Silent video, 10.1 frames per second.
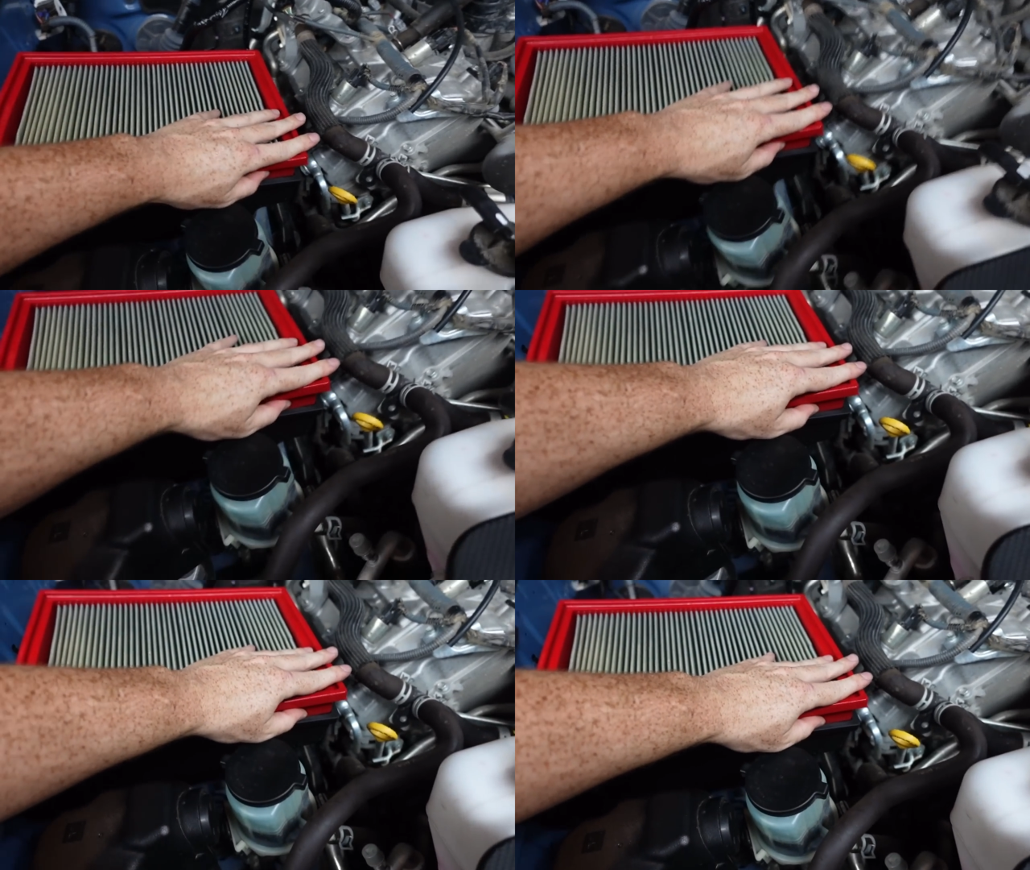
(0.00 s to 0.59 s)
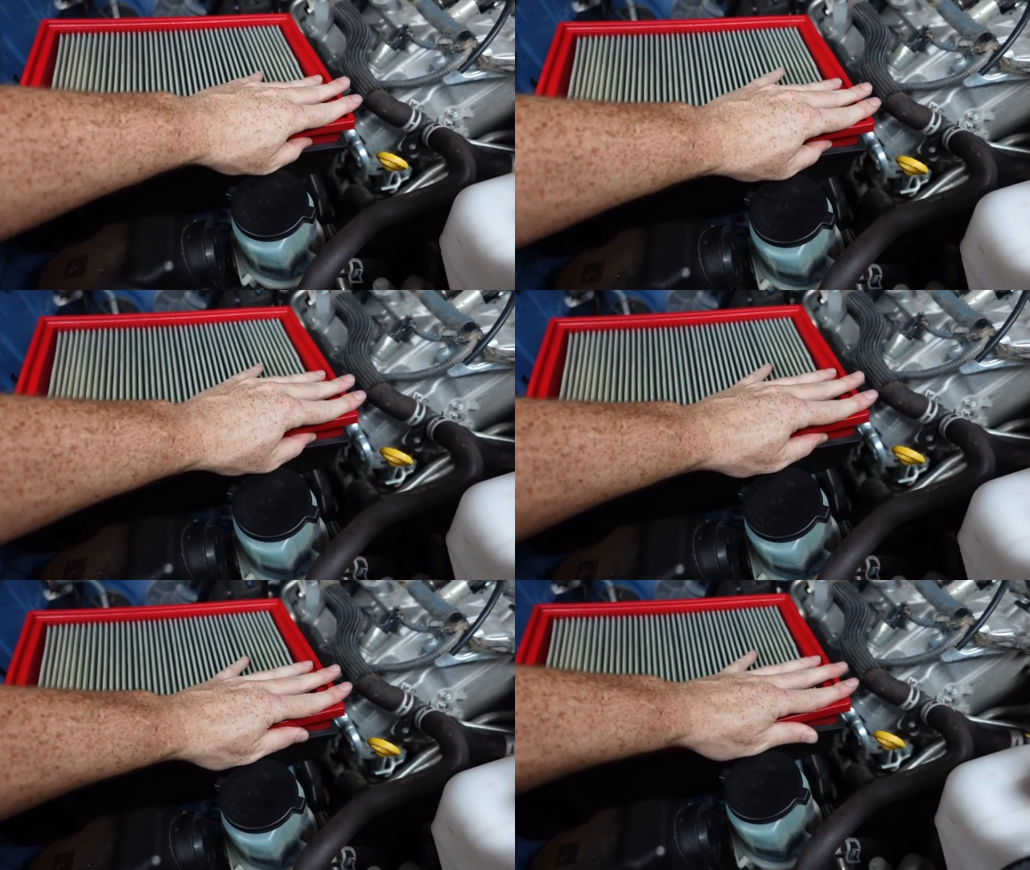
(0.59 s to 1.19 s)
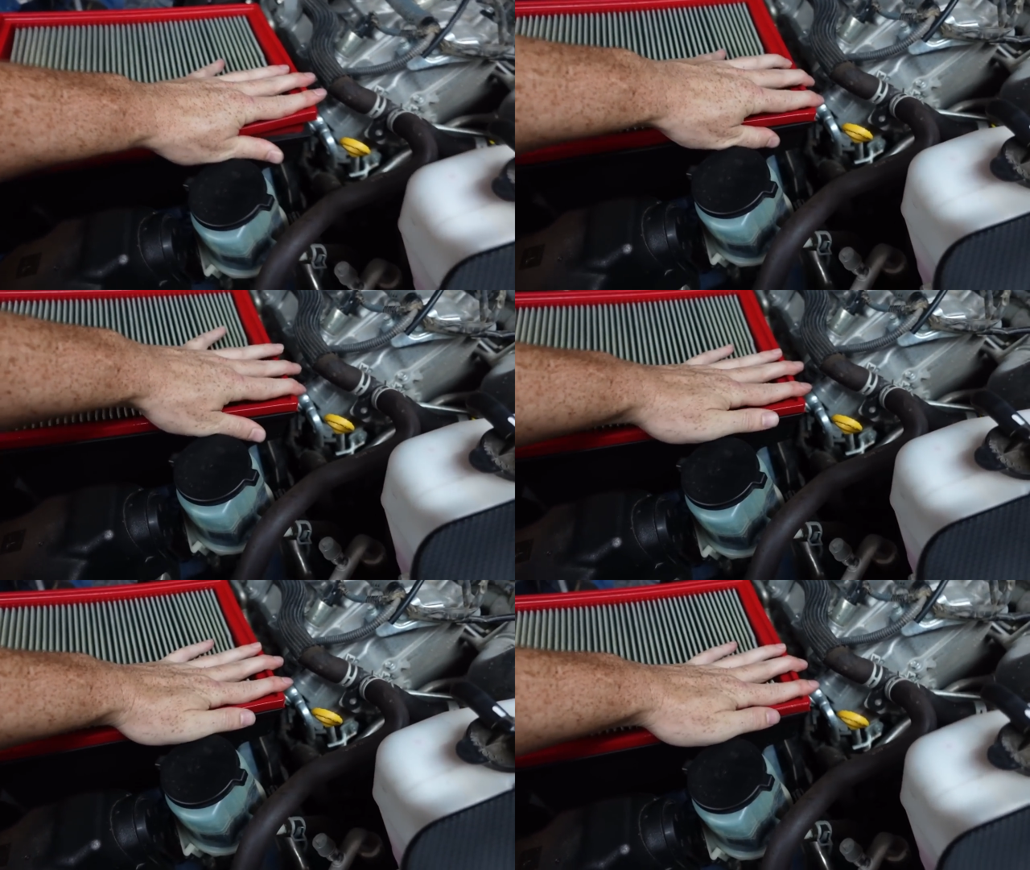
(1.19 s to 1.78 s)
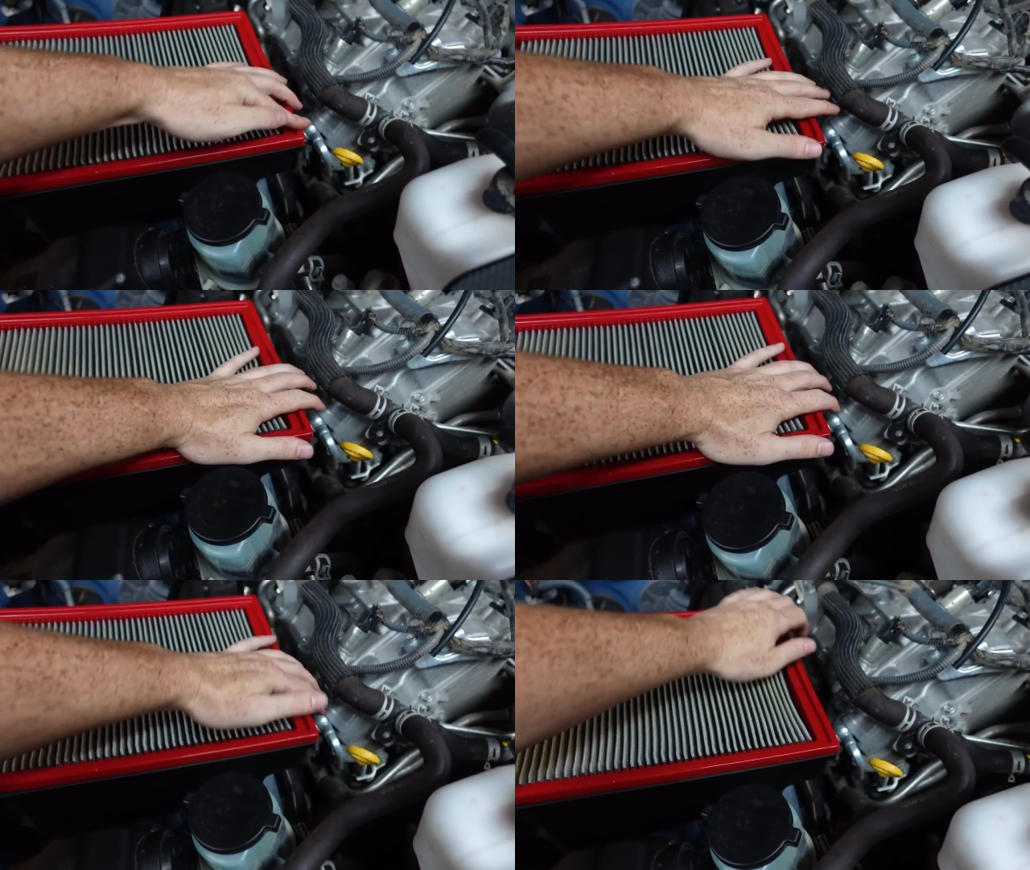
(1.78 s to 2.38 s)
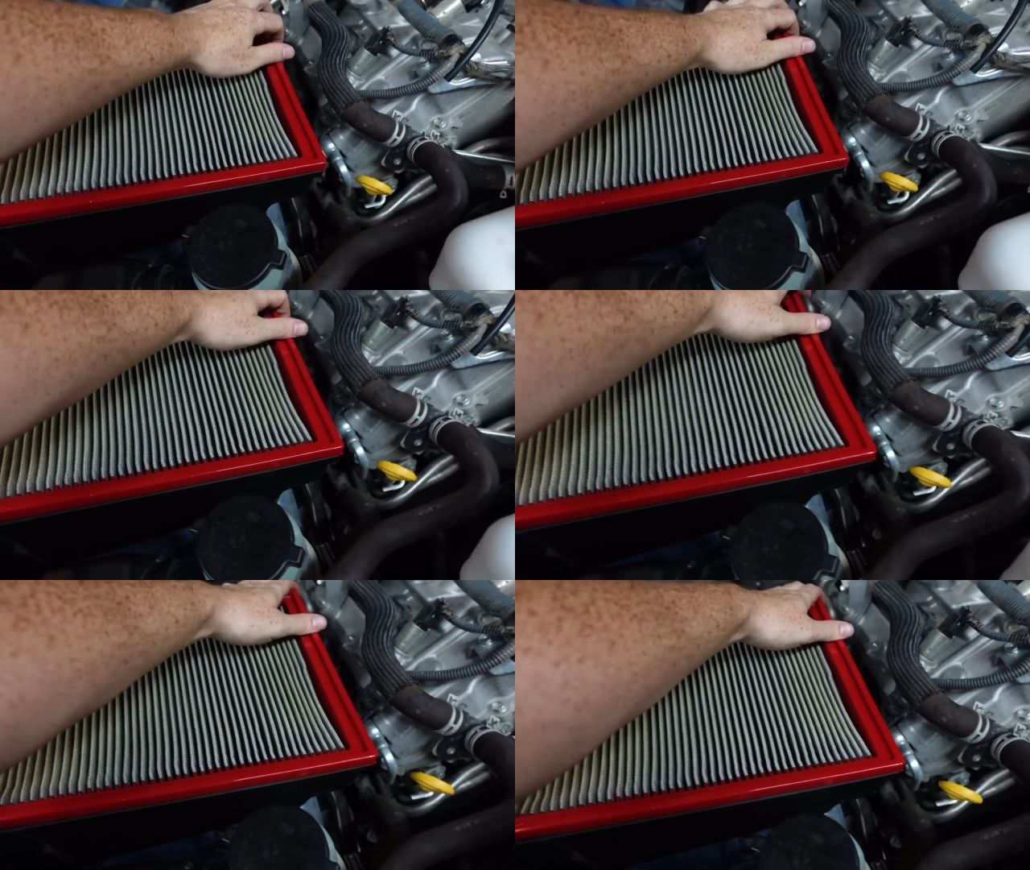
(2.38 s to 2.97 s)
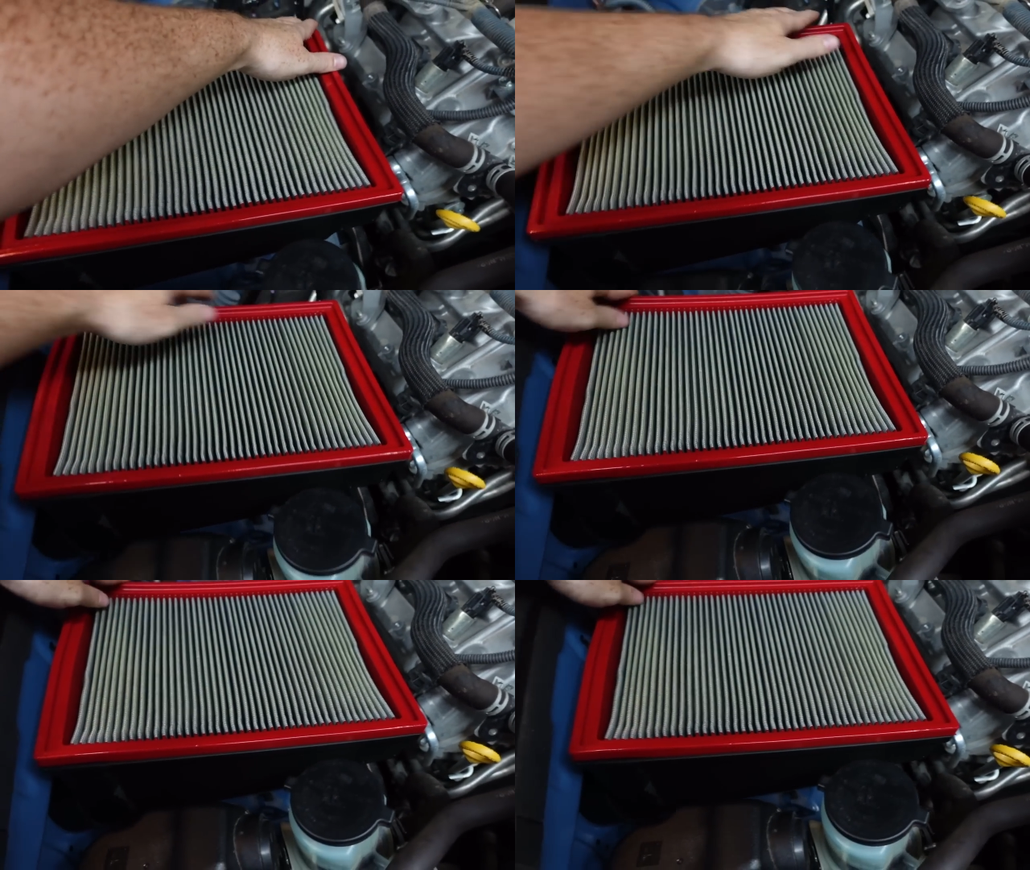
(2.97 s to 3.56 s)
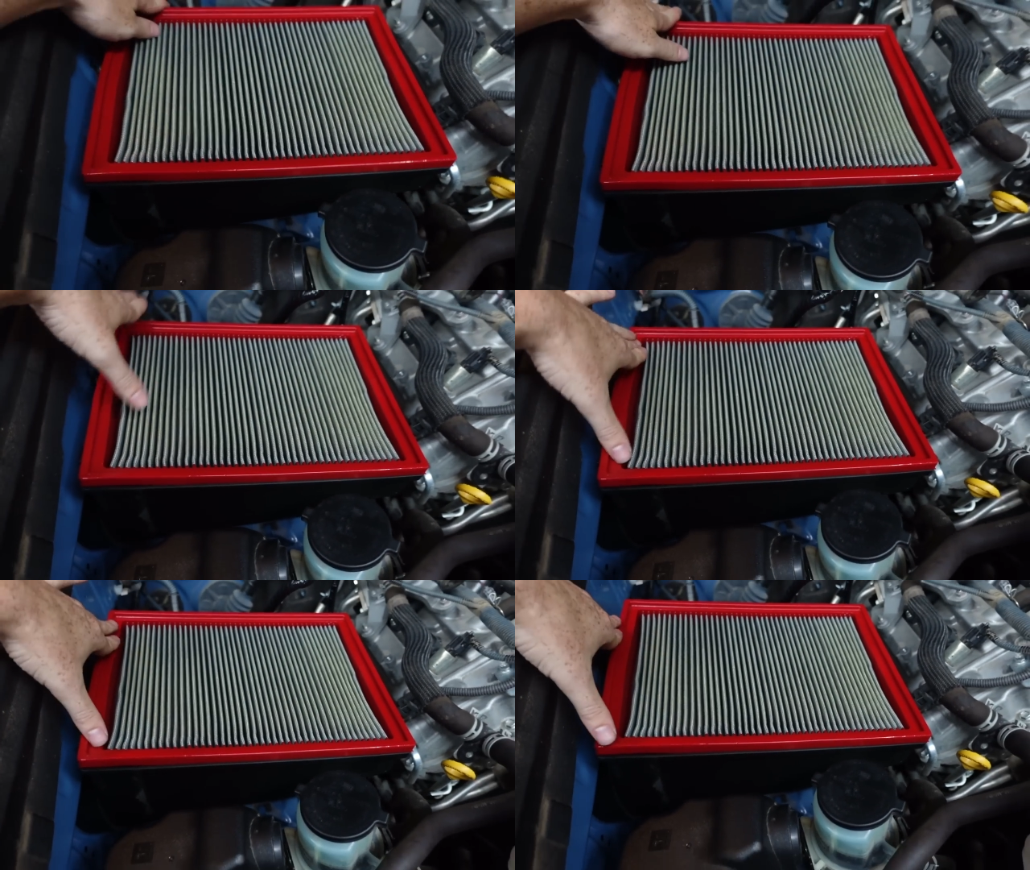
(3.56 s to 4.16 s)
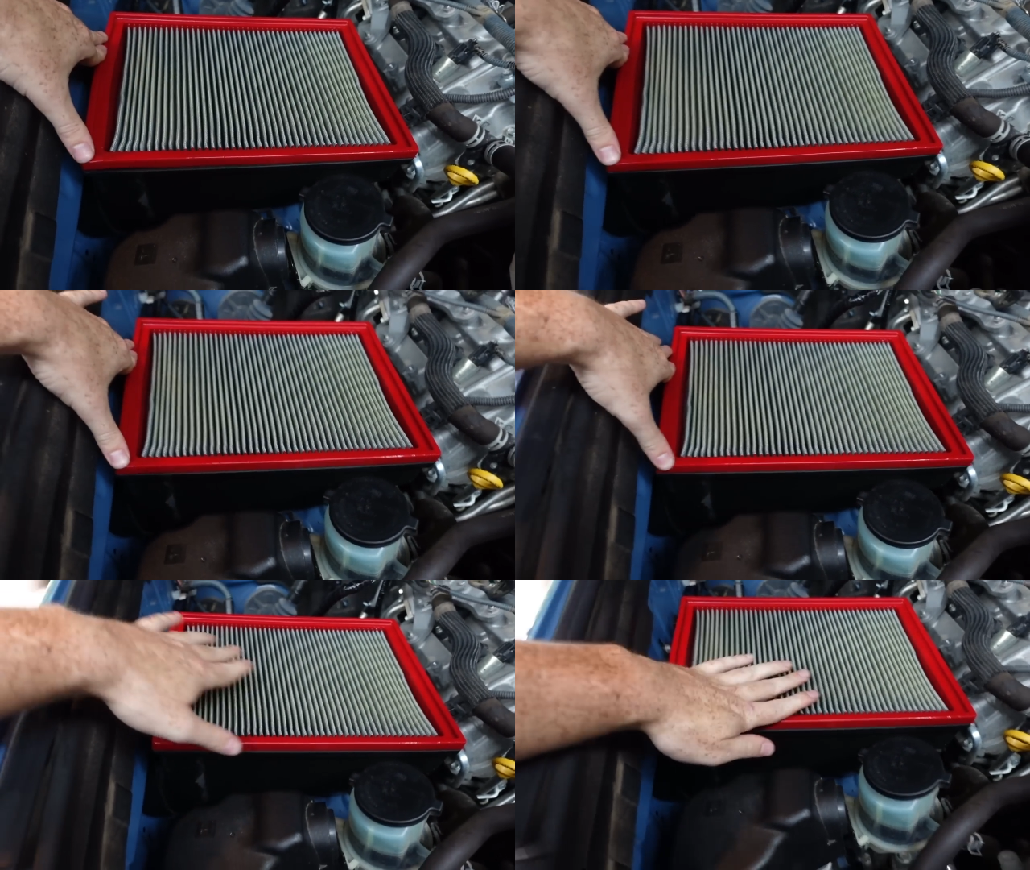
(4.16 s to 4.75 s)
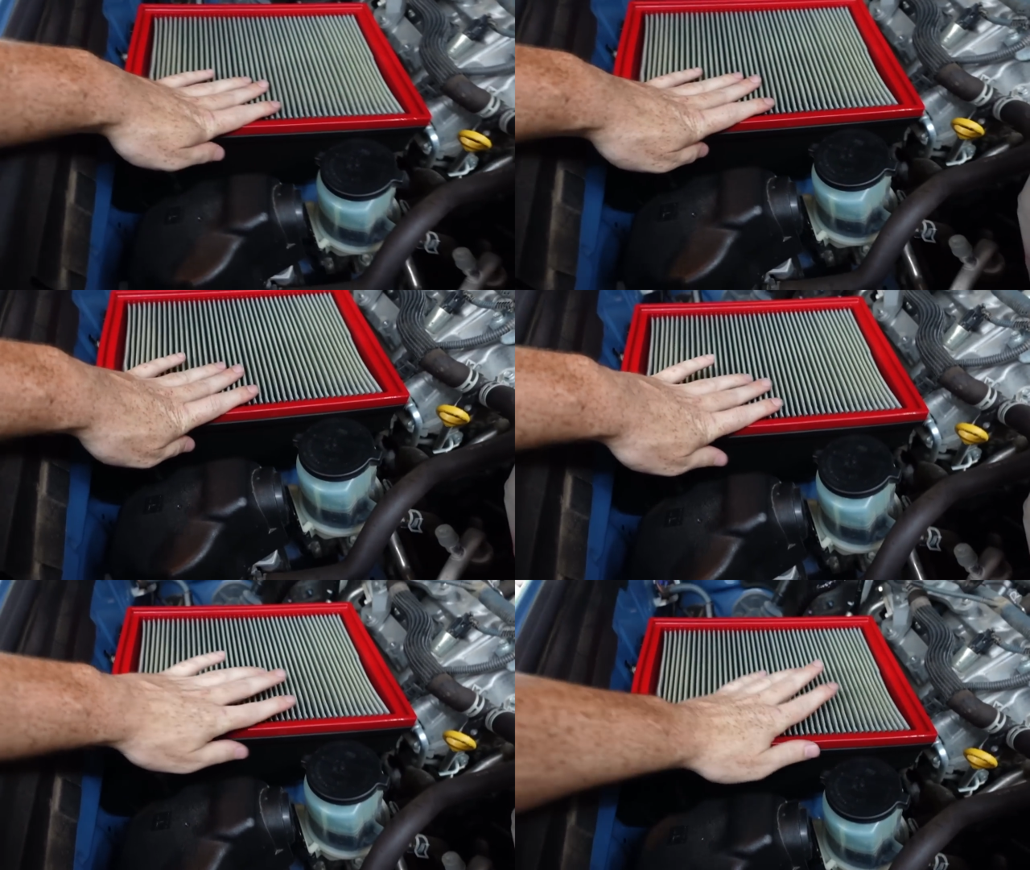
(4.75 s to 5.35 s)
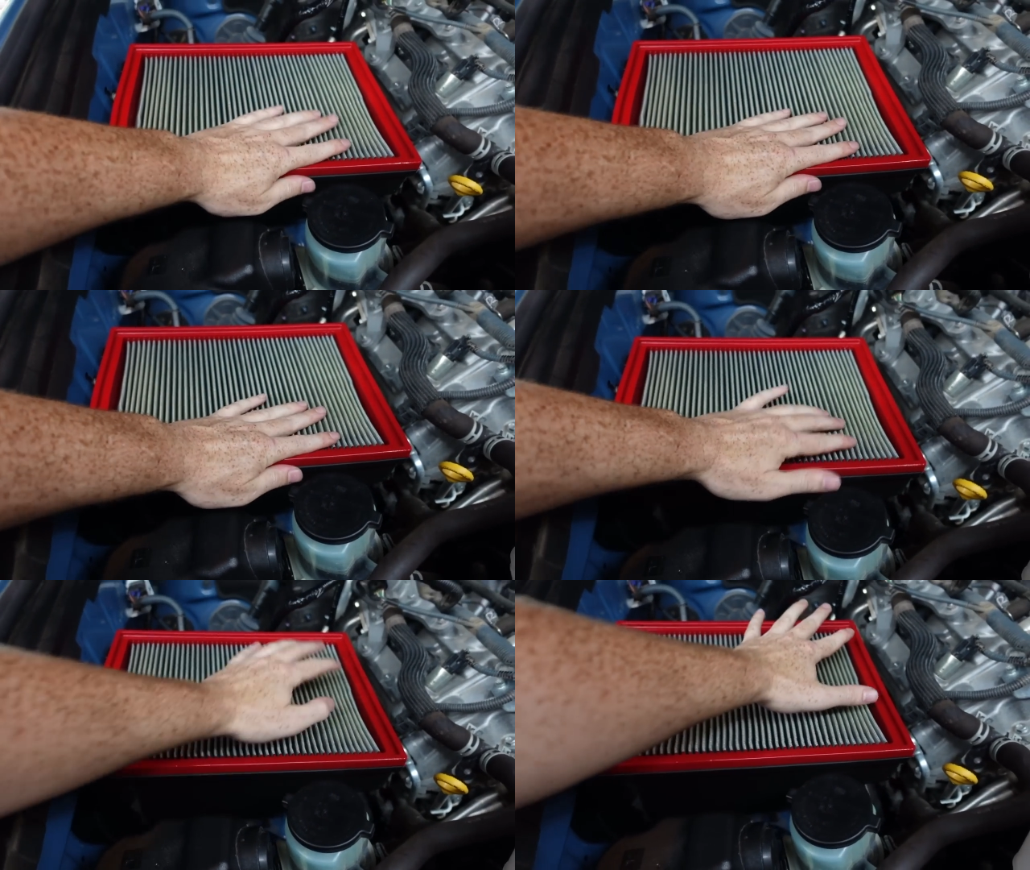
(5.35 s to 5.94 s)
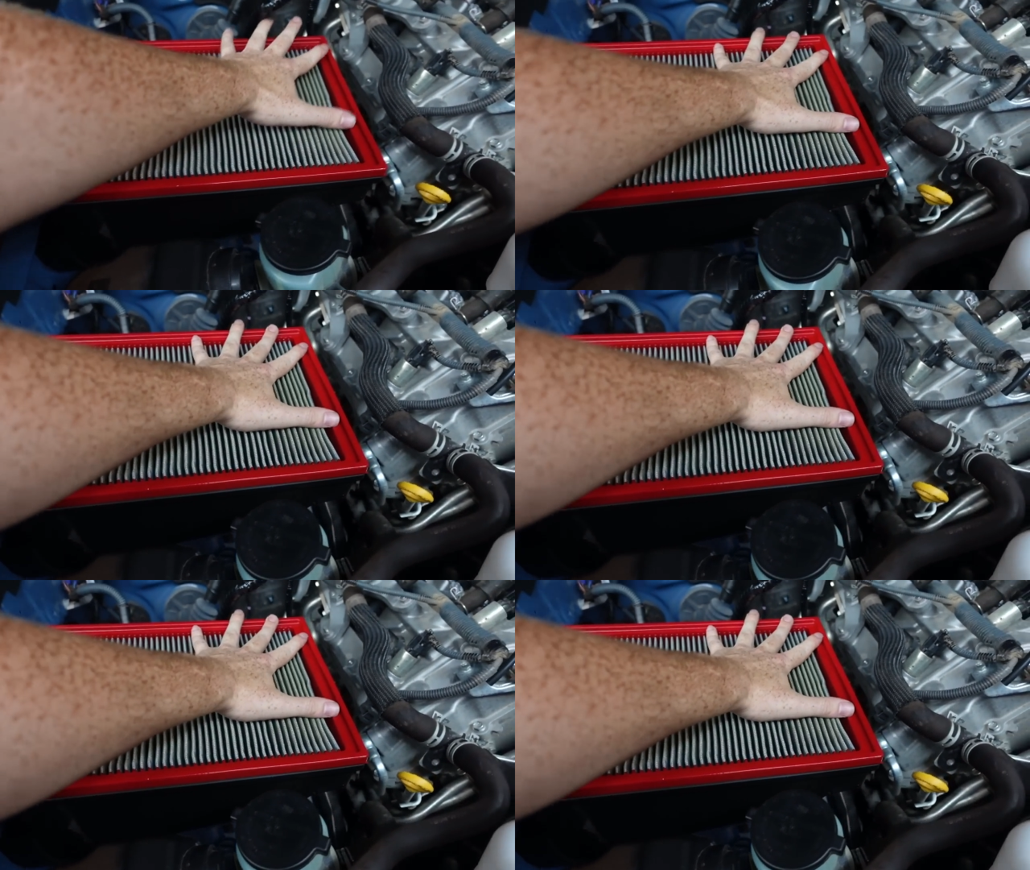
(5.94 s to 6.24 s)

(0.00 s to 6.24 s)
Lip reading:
(no speaker visible)